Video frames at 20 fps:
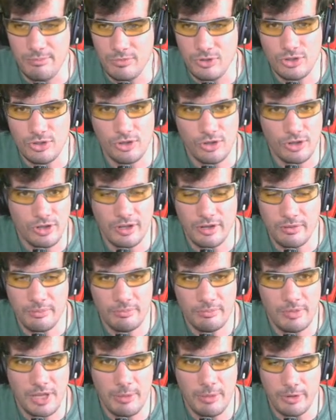should
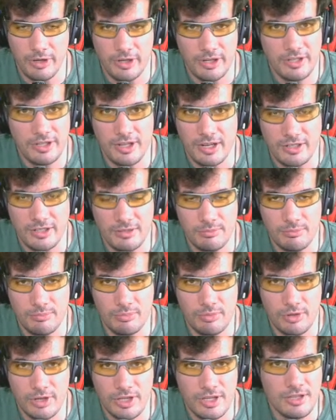be able to detect it
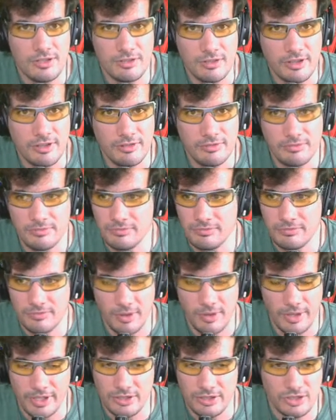pretty easily.
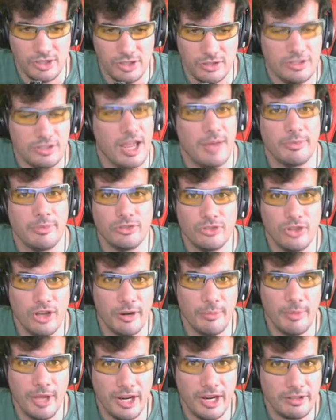It just happens
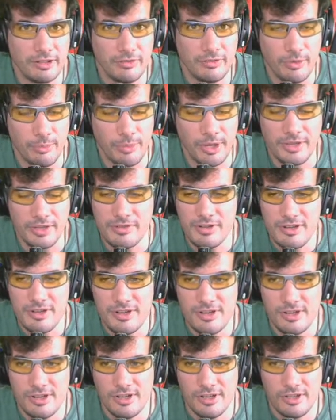automatically for me.
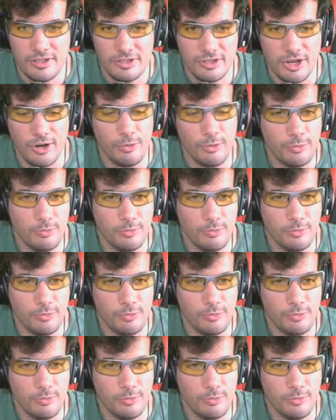So